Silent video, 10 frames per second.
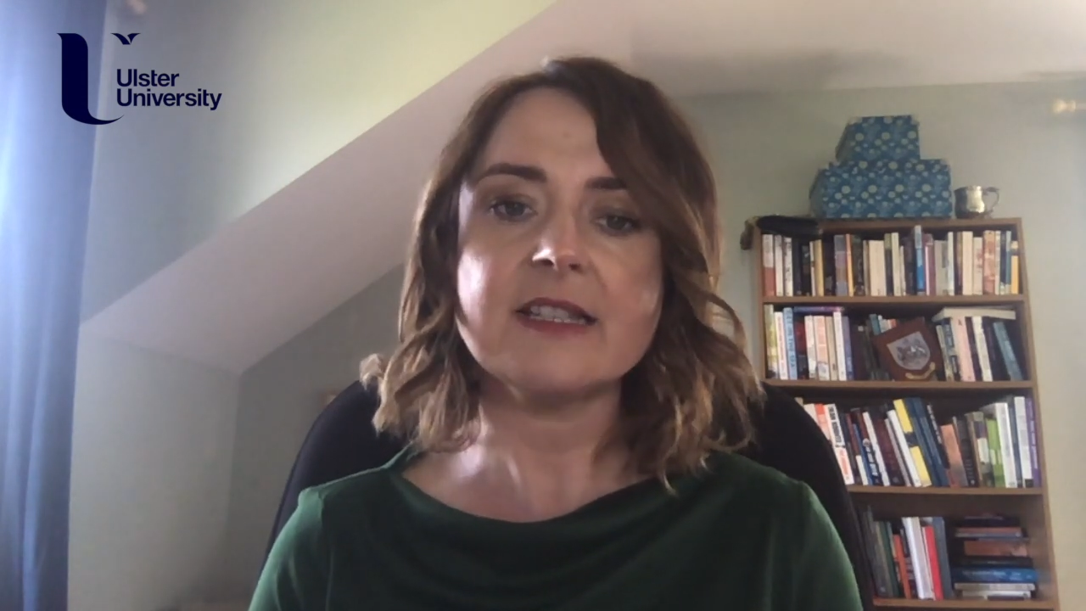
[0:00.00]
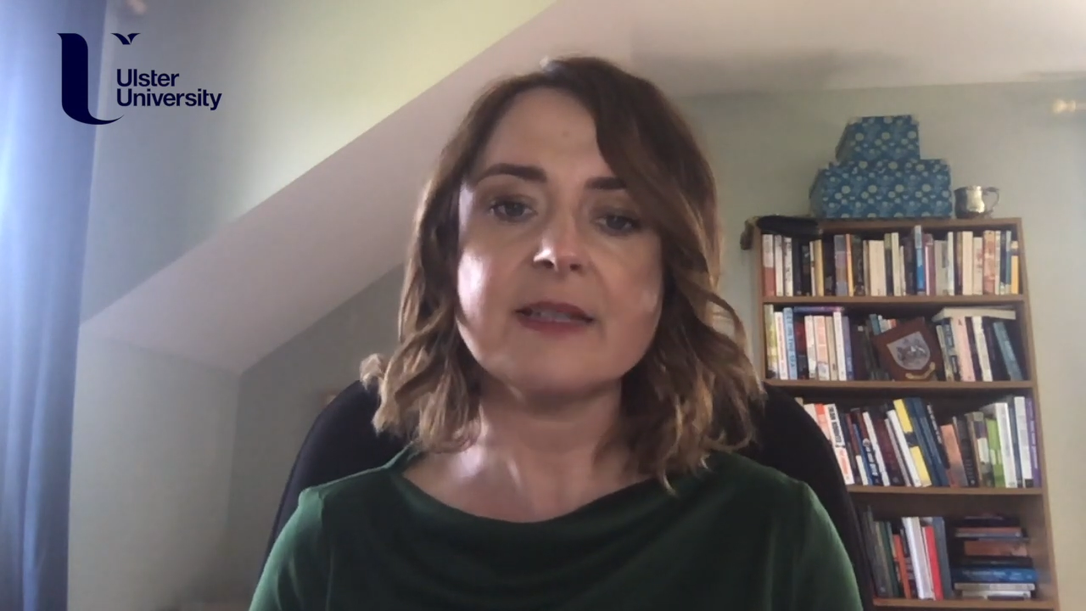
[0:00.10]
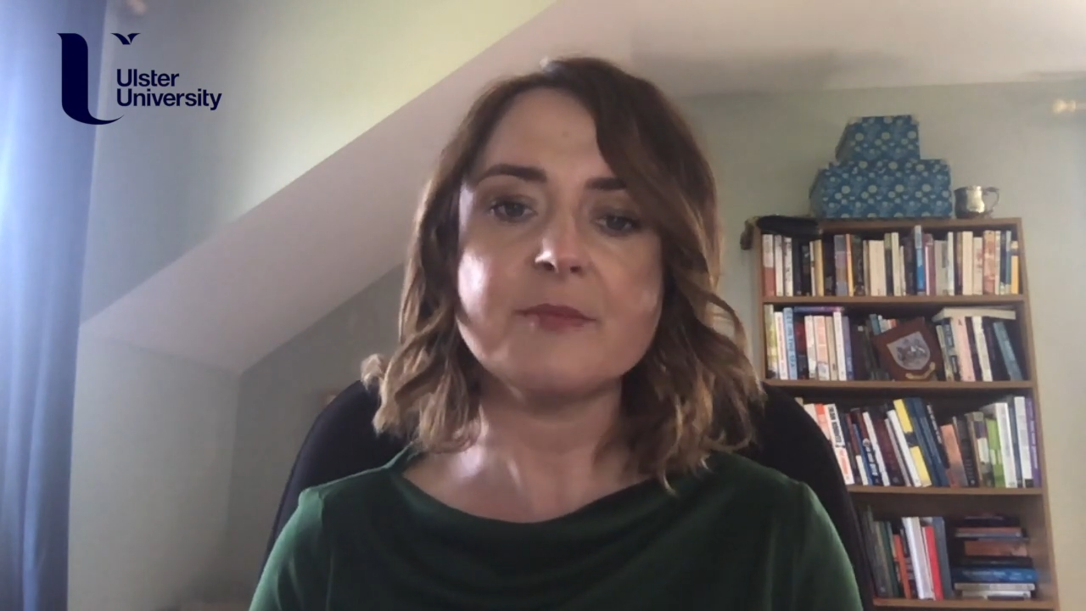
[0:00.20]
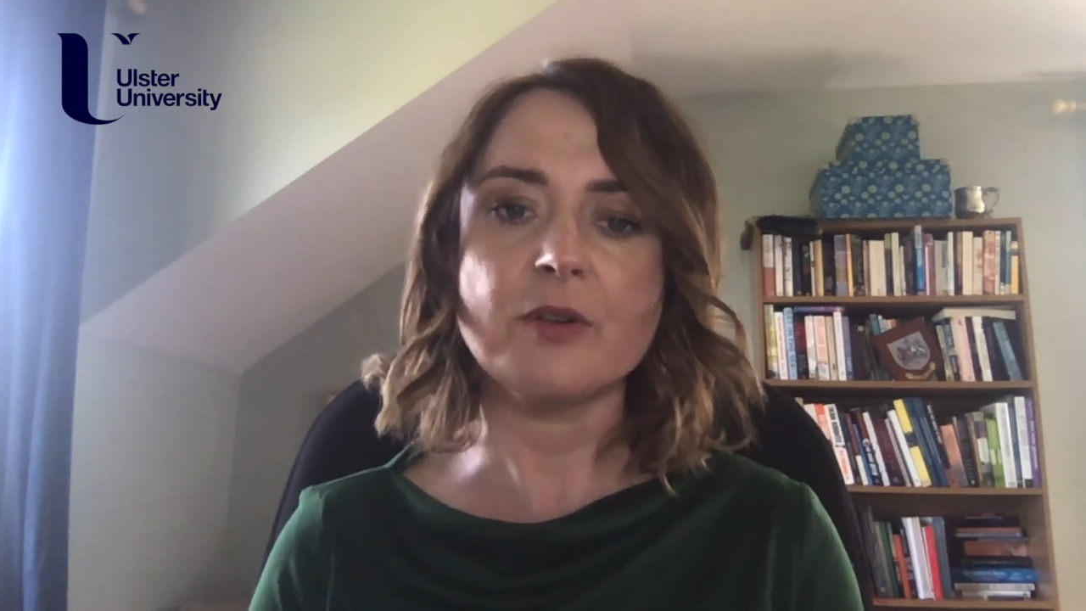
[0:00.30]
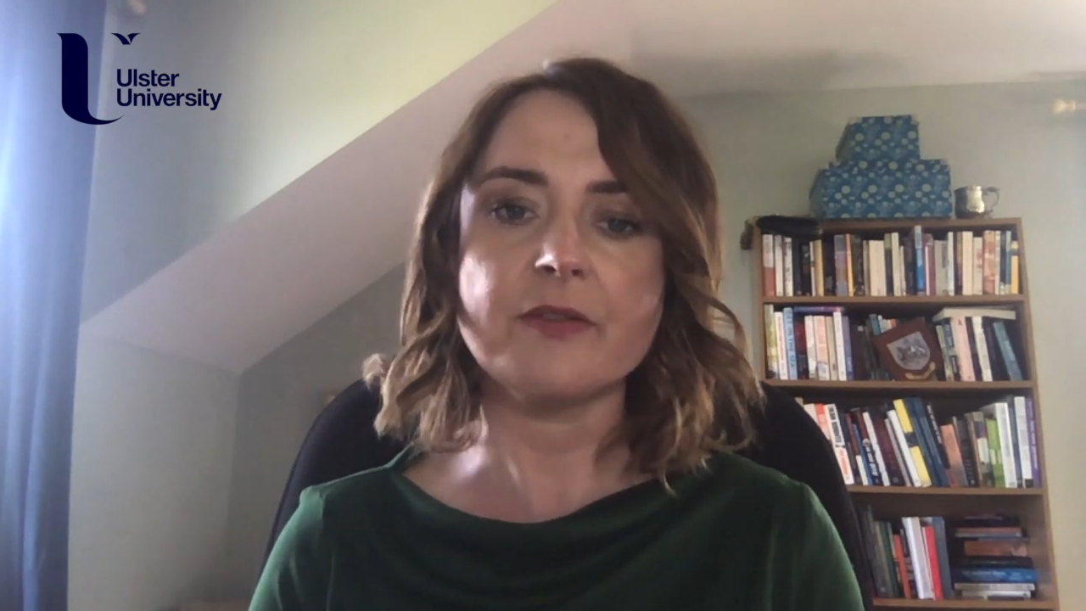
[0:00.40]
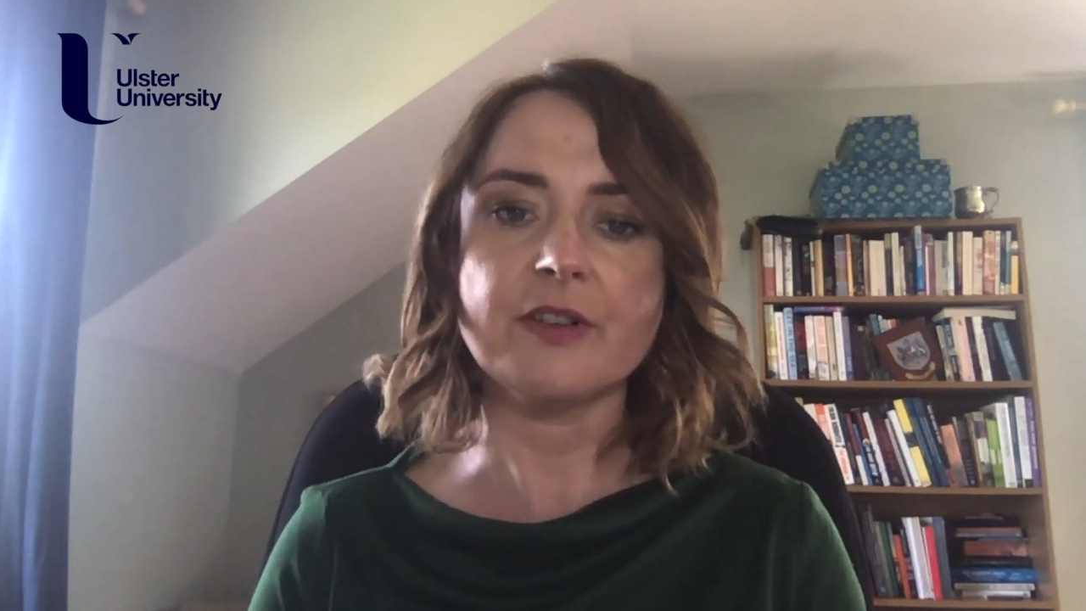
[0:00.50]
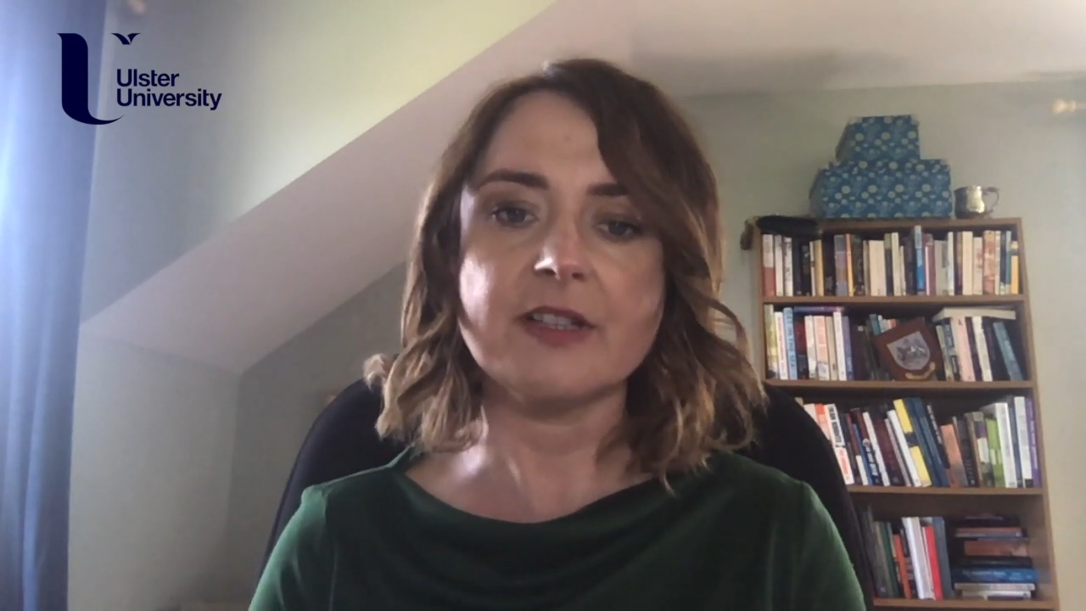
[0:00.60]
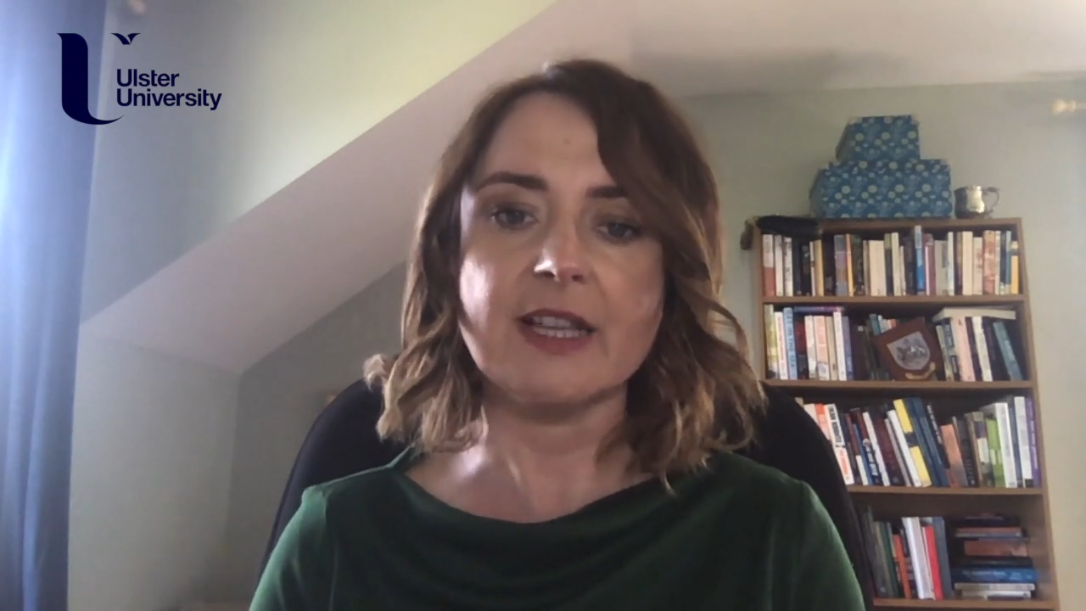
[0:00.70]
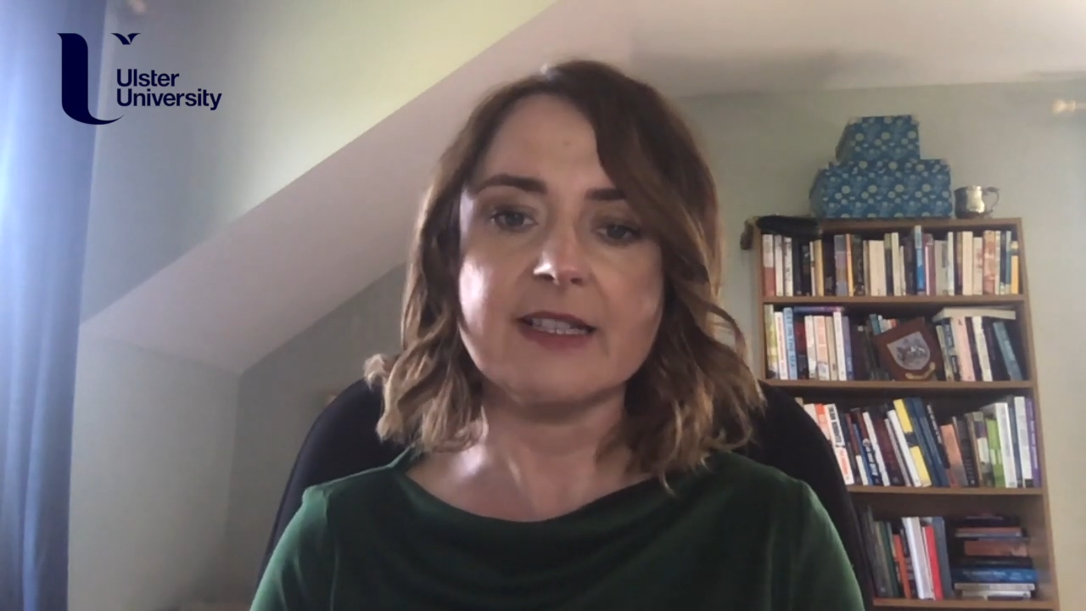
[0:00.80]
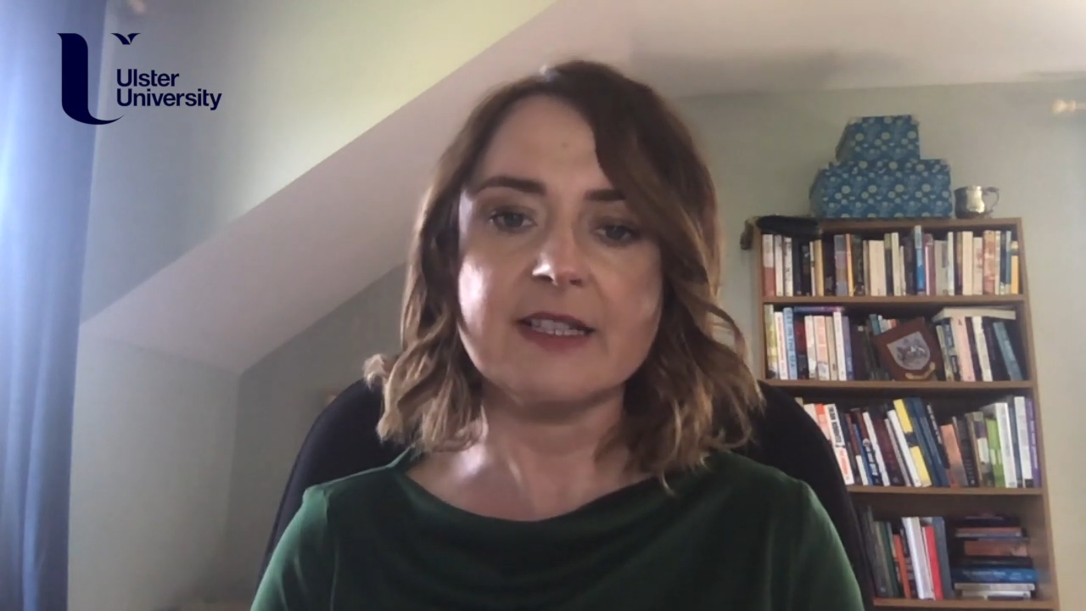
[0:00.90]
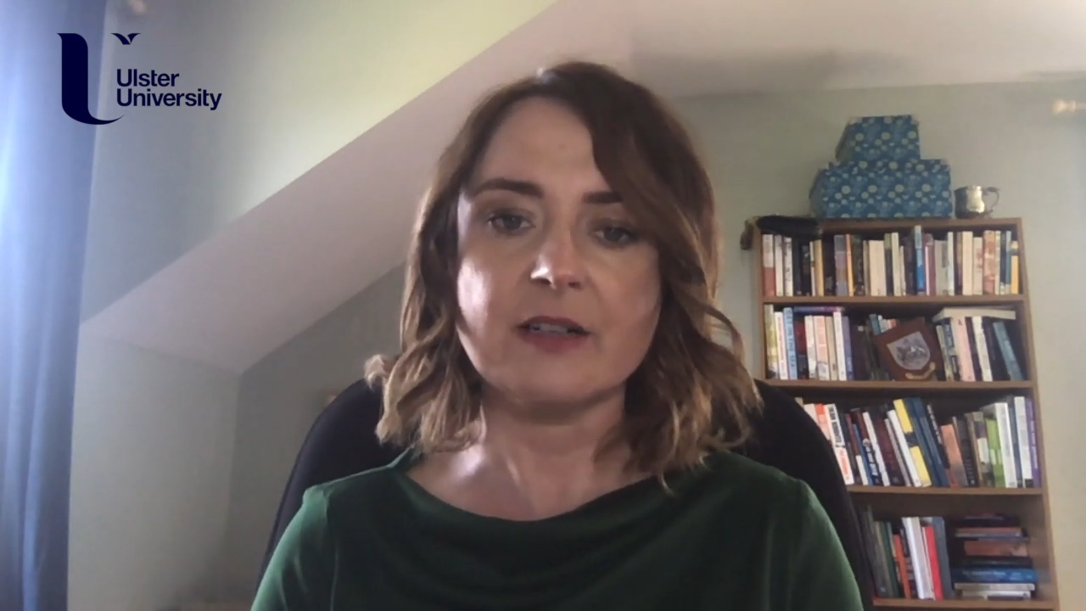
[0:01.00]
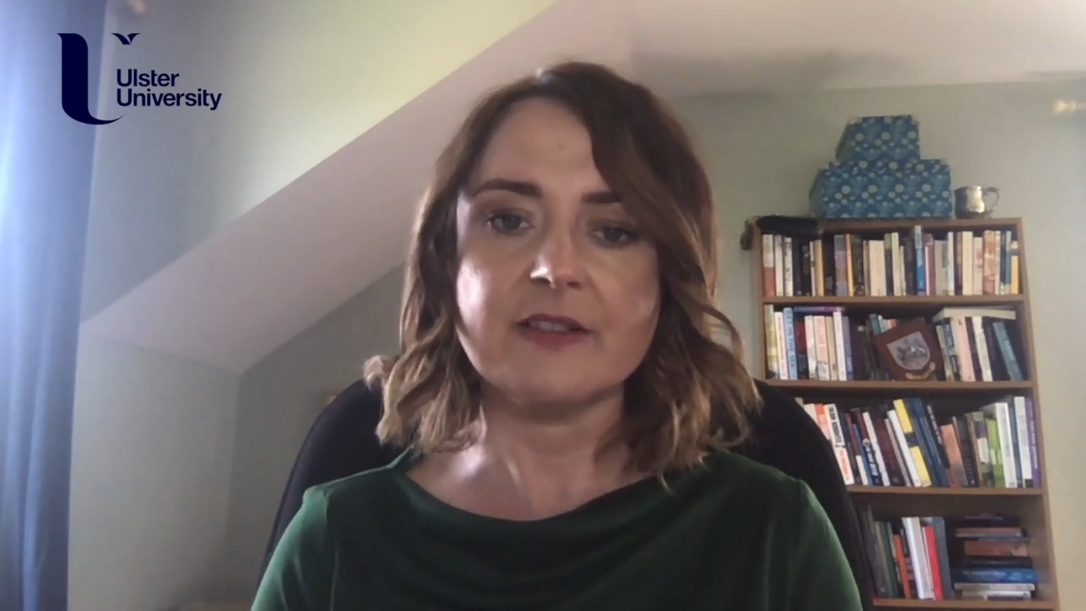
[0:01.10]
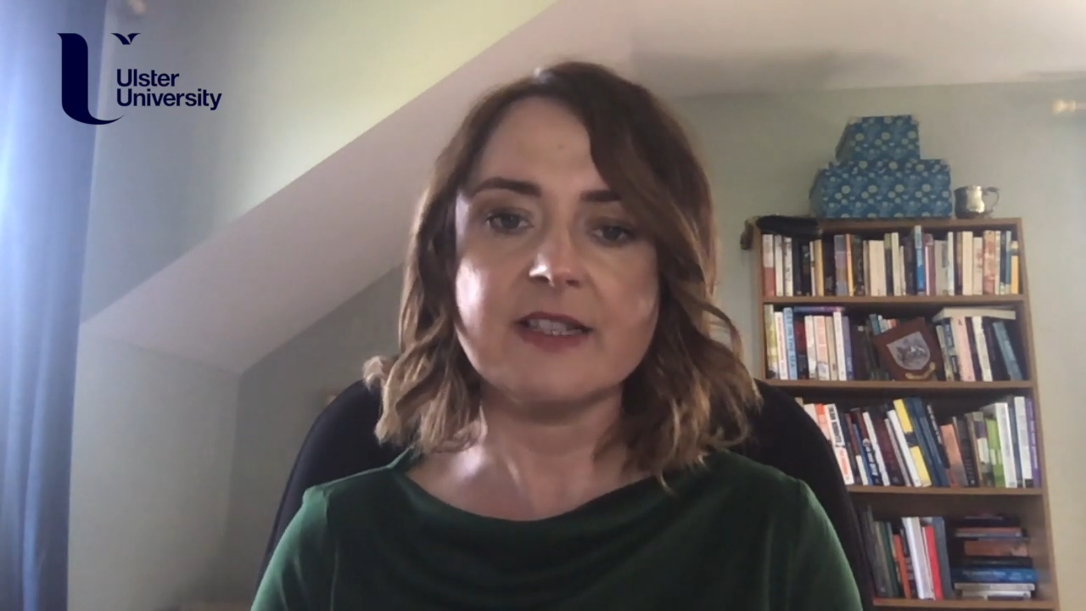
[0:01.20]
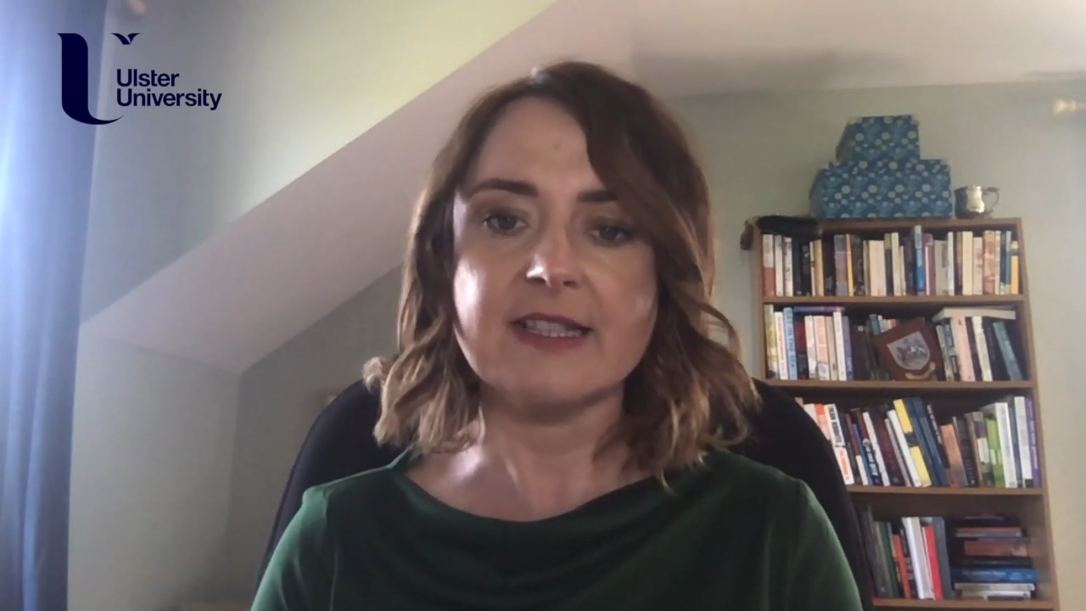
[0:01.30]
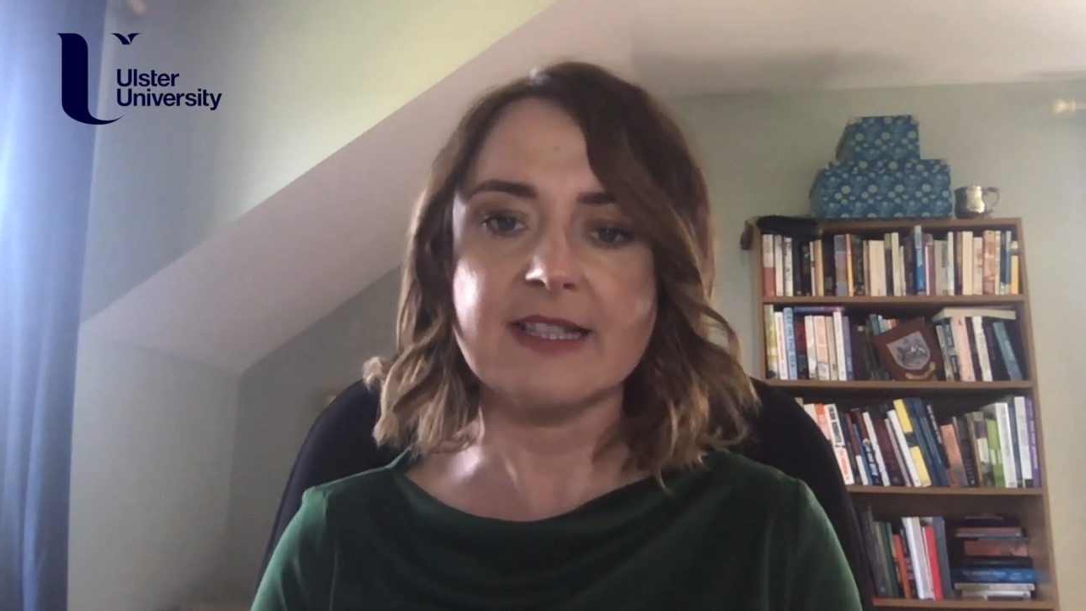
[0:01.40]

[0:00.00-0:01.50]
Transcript: support frontline services